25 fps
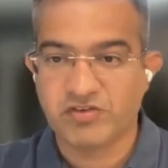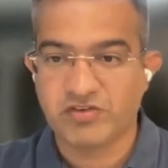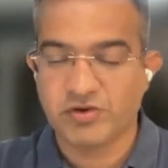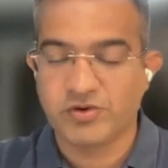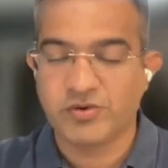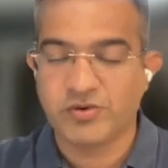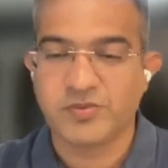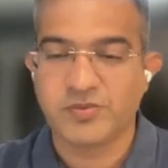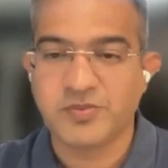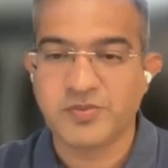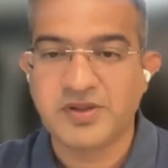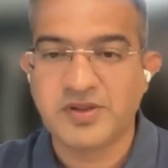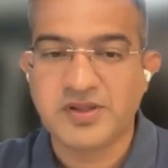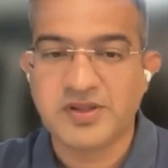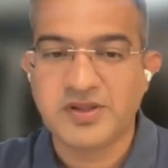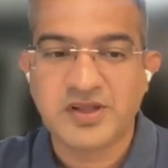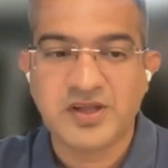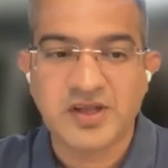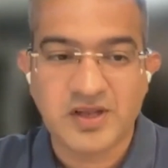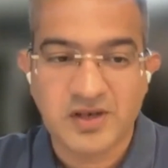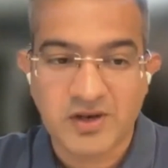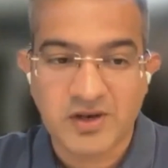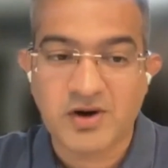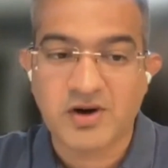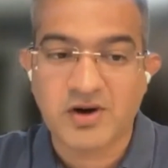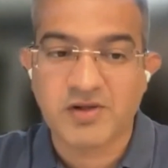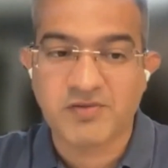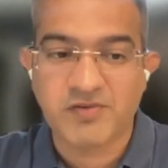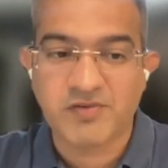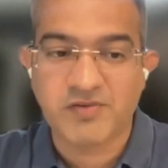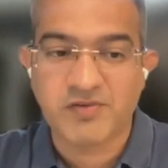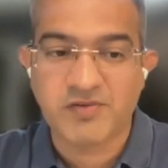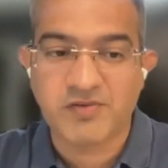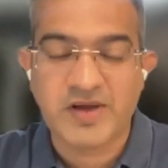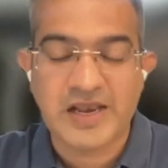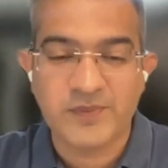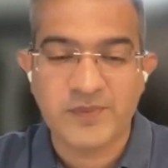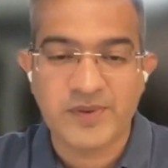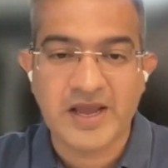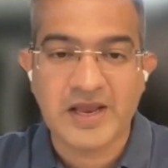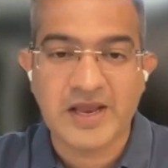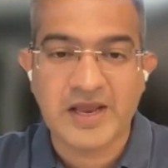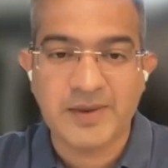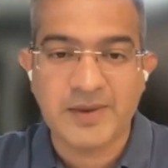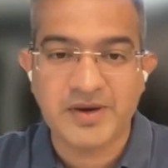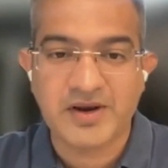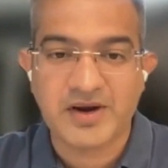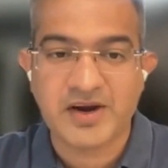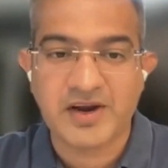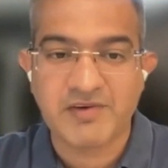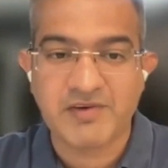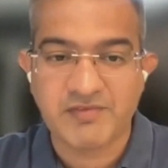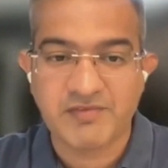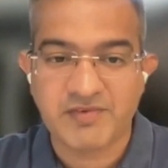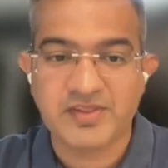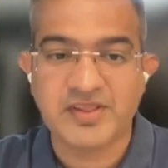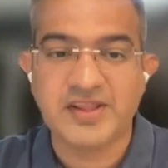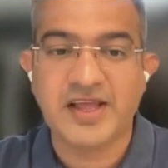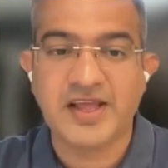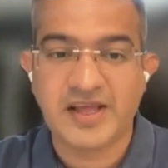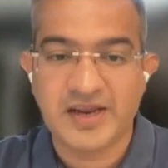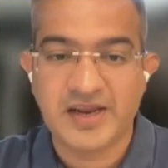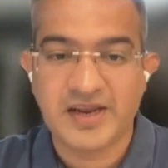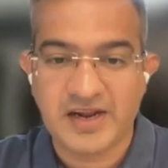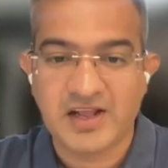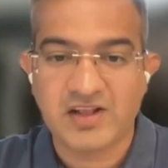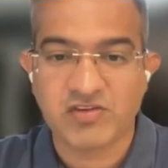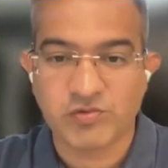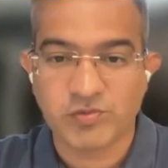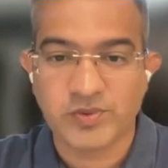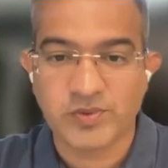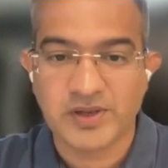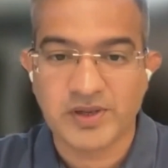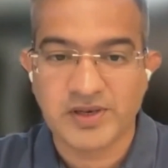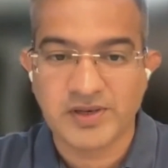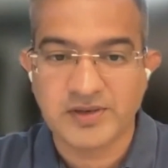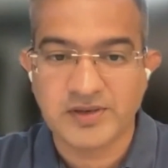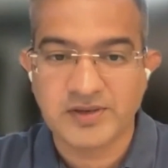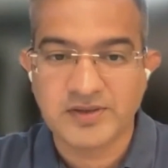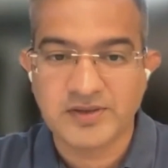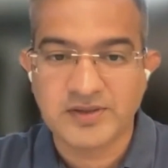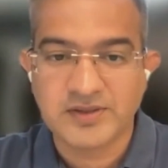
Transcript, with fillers: So a lot of value can be derived there as well.